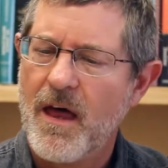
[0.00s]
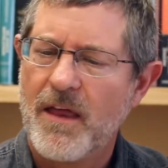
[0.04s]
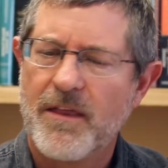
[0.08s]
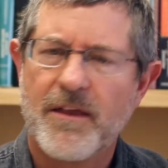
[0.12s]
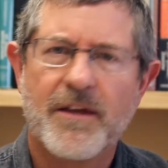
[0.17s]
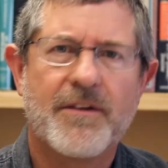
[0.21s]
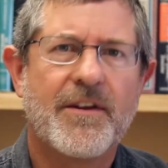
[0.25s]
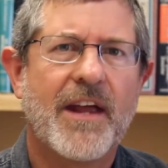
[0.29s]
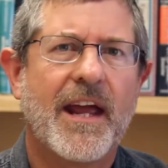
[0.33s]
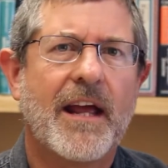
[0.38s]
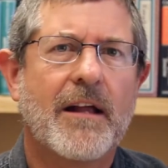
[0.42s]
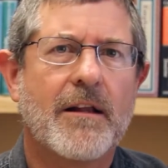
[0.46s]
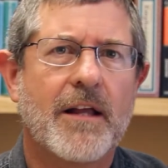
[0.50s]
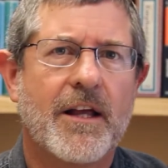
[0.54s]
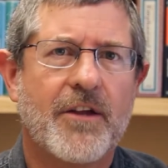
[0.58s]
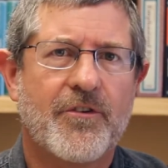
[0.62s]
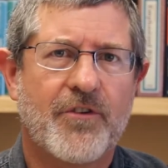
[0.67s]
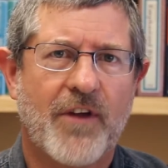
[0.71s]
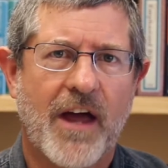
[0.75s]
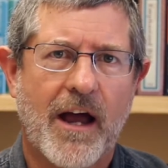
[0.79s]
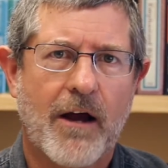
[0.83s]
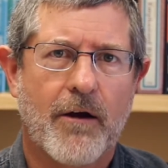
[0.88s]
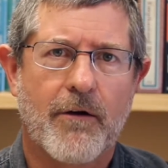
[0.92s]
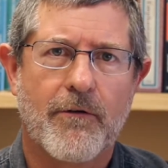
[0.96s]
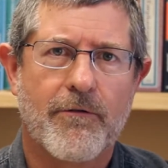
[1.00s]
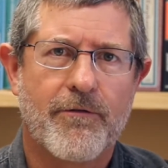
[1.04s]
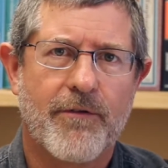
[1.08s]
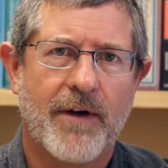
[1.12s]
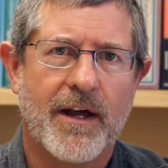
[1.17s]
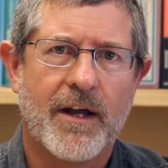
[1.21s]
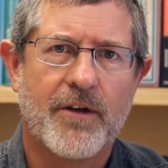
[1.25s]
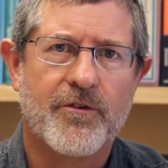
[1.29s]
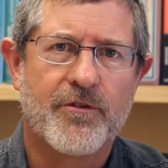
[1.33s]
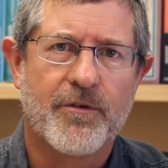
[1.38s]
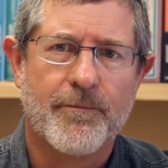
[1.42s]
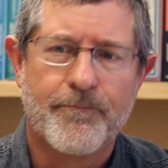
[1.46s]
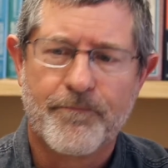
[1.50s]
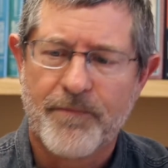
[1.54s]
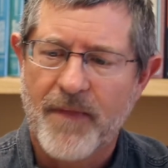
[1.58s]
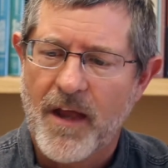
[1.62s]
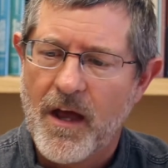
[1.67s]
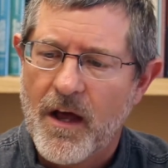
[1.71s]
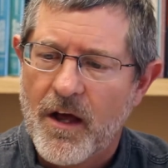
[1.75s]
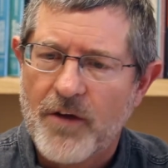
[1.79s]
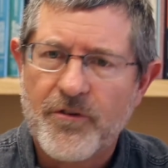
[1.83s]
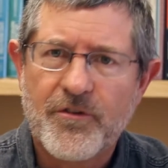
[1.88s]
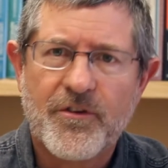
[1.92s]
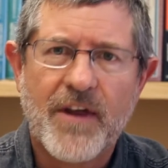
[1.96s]
The daily sacrifice.
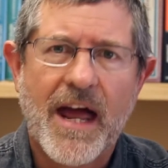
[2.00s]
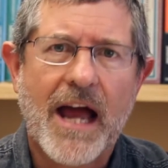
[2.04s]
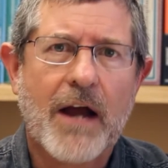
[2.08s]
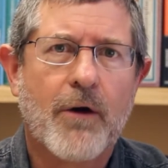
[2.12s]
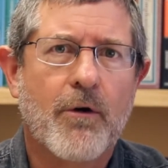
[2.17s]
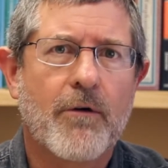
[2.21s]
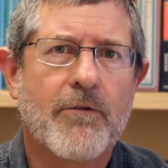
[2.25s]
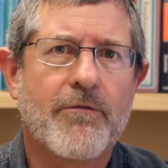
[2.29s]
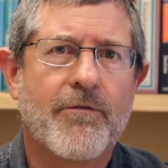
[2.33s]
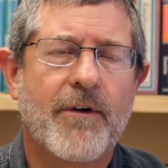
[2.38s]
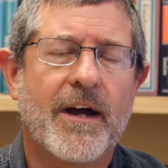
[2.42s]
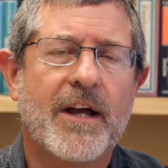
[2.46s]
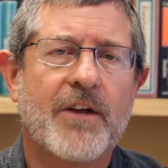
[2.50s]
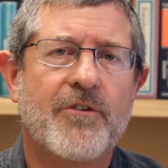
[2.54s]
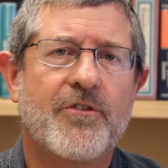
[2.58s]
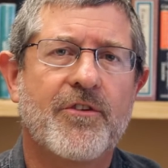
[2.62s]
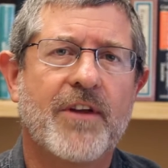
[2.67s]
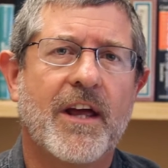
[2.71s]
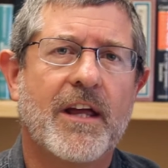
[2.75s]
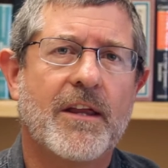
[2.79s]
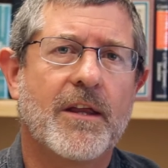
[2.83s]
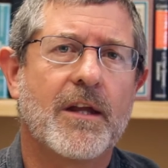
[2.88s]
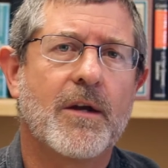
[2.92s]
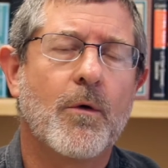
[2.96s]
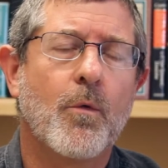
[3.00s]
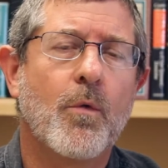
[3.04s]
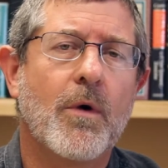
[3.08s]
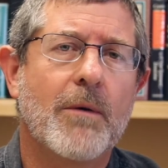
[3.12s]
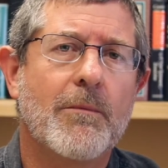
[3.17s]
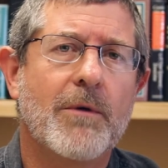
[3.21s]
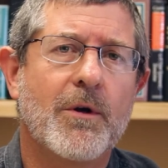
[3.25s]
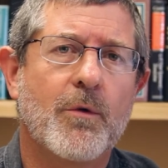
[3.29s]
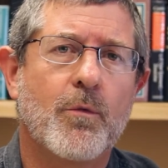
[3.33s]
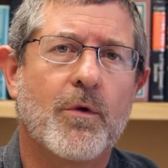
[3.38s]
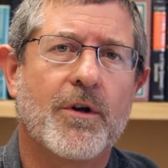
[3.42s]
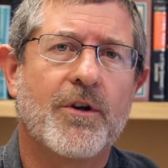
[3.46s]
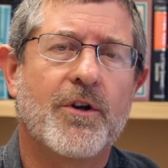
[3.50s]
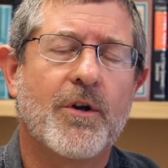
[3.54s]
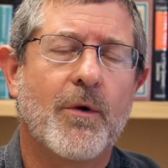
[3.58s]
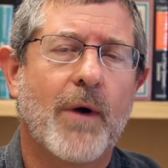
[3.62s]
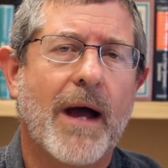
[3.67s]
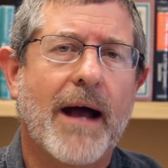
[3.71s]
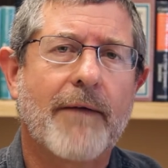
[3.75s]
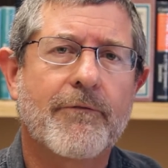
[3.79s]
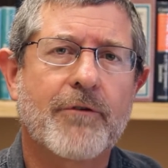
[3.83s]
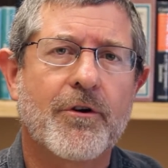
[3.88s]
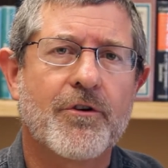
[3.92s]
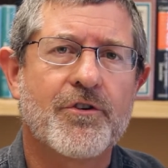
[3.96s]
A sacrifice, say, that a woman would do
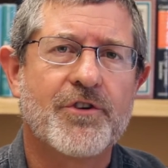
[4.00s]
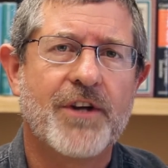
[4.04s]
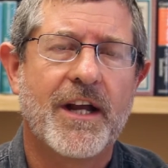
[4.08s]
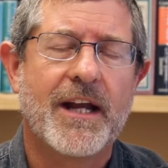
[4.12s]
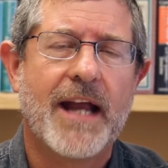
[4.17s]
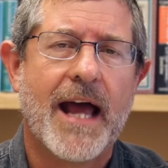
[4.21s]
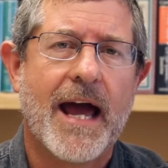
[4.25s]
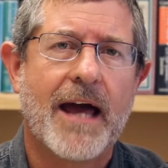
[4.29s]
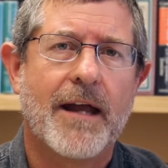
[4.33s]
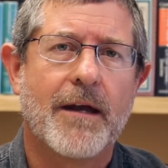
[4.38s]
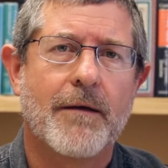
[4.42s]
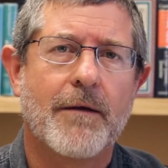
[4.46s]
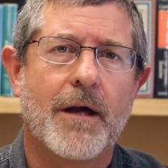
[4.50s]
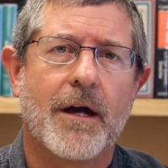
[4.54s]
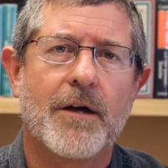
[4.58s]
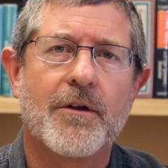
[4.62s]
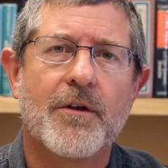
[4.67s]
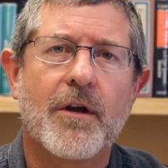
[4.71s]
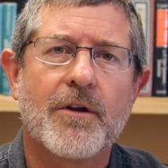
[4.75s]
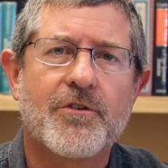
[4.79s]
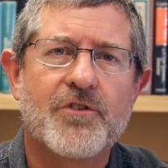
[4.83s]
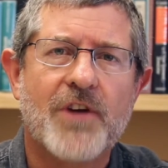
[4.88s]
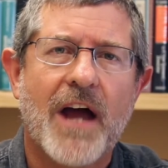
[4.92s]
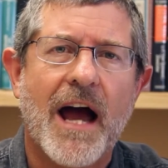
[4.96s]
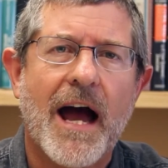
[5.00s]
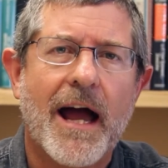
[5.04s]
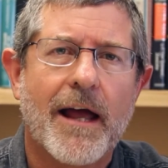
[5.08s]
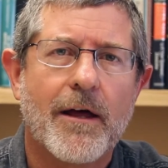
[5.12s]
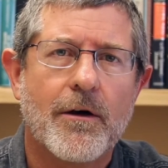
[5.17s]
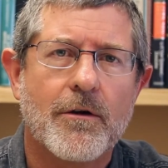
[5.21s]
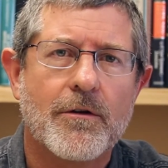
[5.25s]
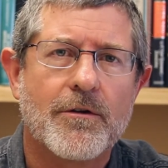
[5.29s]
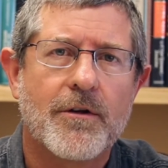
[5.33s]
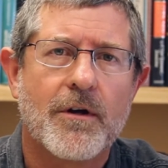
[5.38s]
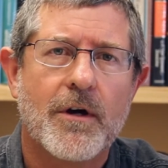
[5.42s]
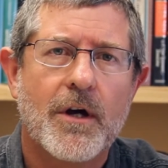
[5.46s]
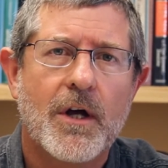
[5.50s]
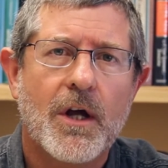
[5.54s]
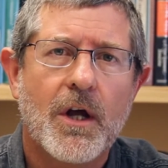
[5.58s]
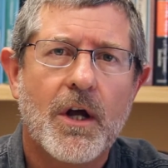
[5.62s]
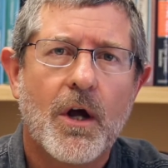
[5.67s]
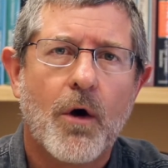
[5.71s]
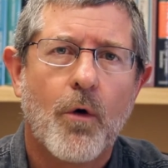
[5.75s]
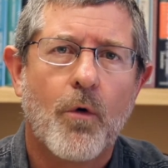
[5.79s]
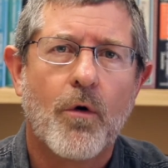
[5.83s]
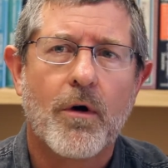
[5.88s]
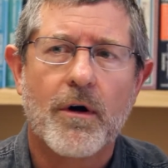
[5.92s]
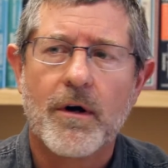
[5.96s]
after she'd had a child.
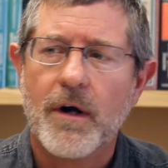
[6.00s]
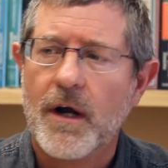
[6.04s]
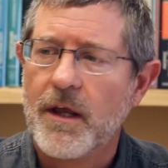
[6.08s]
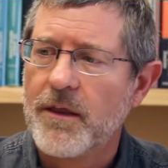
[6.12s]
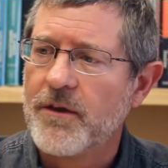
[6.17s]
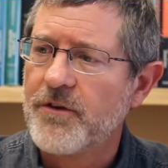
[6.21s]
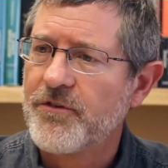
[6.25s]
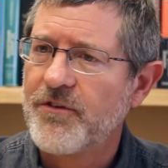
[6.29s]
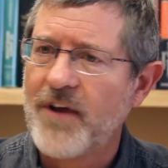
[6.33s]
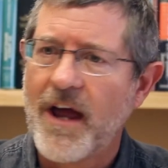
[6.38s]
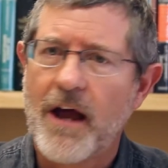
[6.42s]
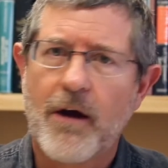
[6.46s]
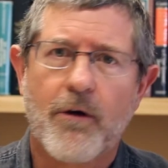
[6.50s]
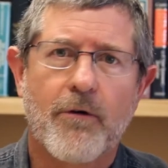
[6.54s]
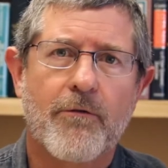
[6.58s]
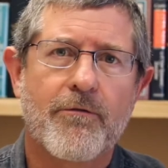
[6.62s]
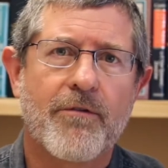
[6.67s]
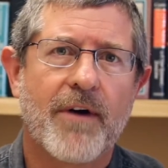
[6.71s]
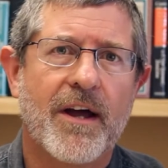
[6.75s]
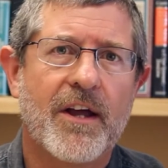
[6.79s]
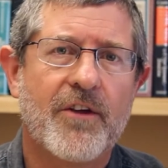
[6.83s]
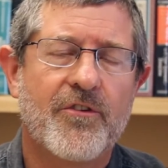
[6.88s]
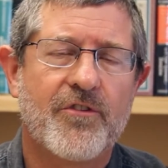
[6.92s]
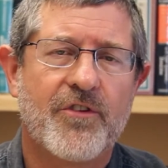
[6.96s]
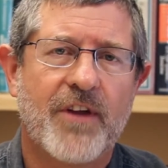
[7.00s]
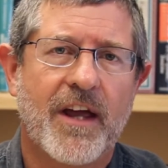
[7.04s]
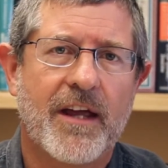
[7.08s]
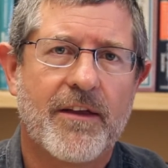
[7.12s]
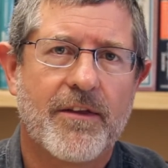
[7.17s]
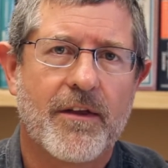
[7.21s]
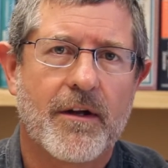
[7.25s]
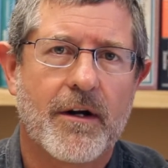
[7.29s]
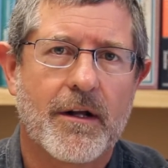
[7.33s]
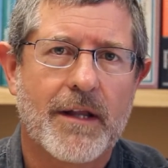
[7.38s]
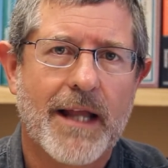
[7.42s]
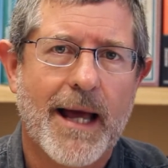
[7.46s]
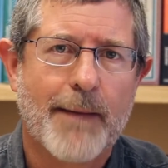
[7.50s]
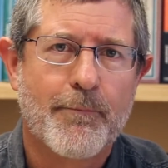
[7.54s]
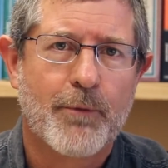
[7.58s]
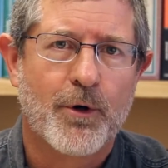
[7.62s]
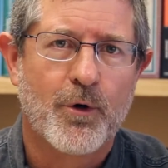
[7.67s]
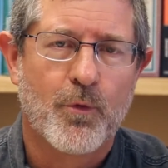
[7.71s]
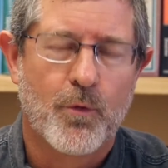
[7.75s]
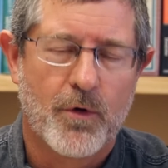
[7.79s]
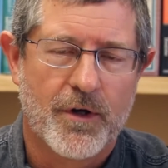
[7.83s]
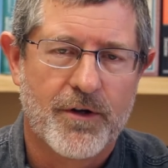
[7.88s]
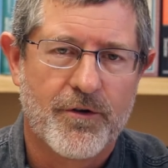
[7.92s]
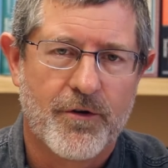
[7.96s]
Or the sacrifice, say, that a leper
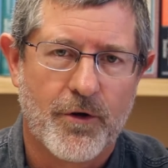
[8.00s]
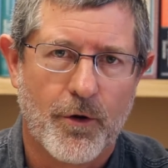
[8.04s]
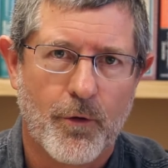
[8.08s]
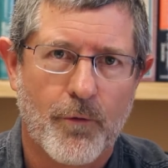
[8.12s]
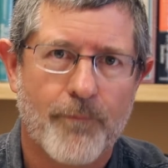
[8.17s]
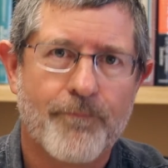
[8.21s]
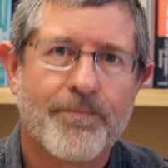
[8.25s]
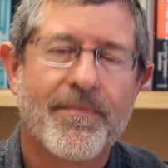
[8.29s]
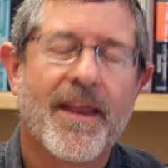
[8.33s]
would do.